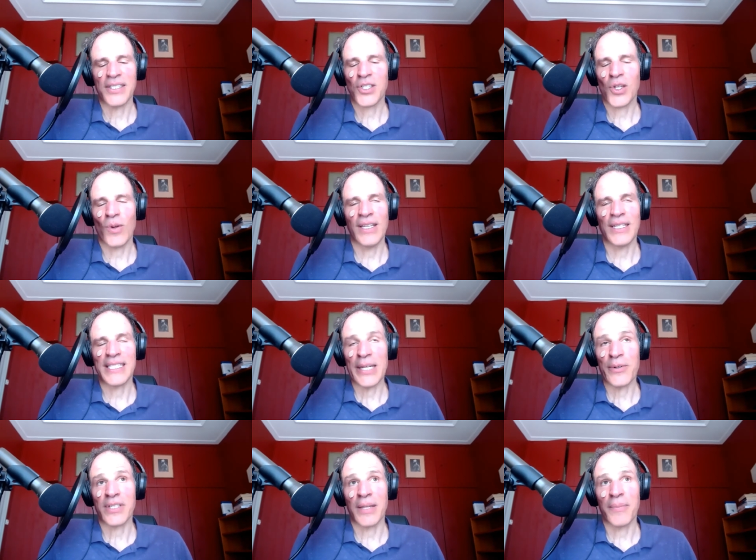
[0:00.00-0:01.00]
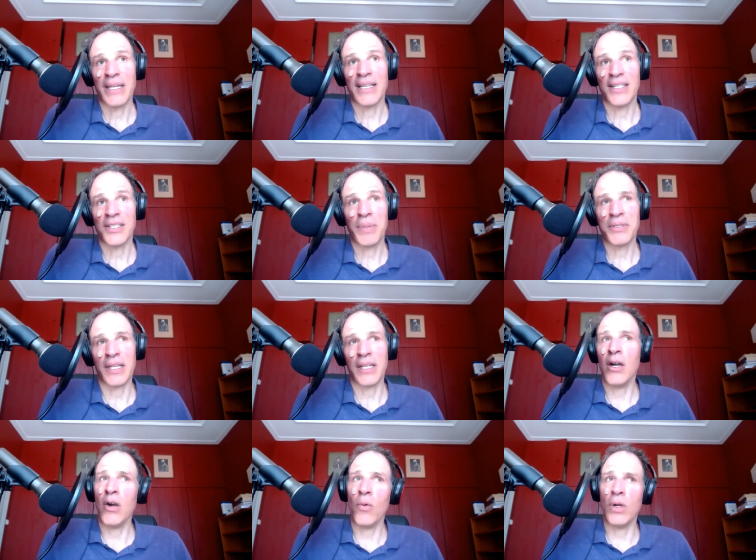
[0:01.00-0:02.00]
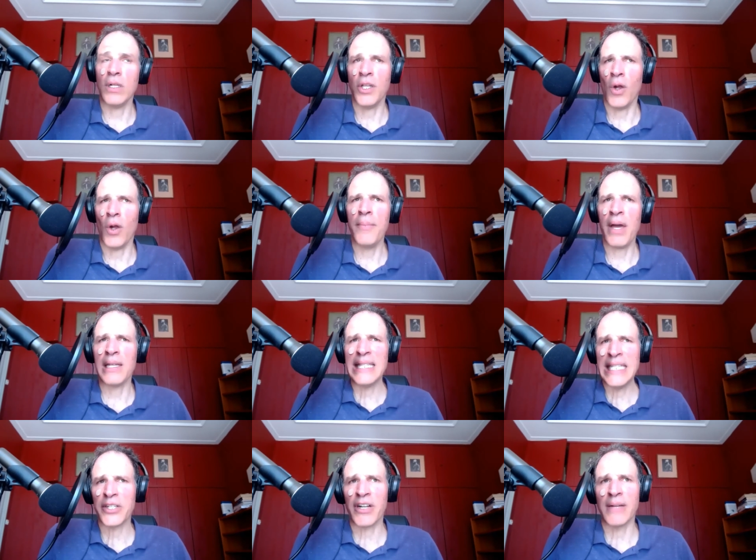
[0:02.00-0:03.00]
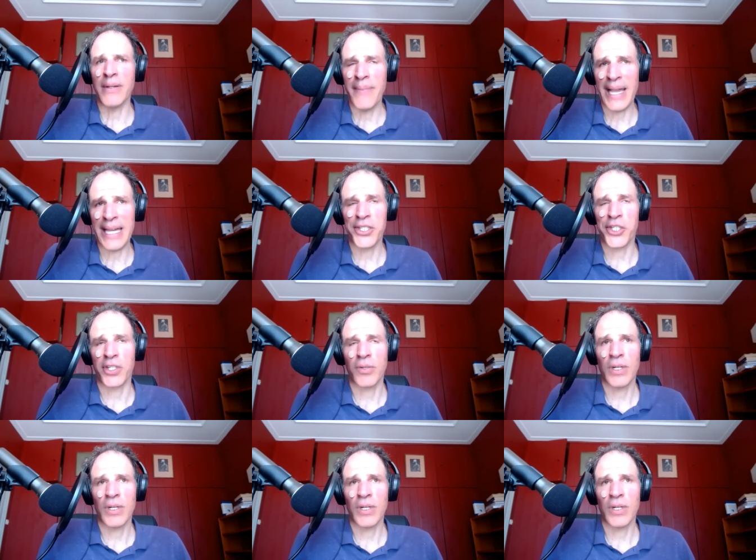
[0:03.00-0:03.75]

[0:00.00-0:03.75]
So it's interesting because people say, oh, well, you know, I'm not a leader, I'm a manager.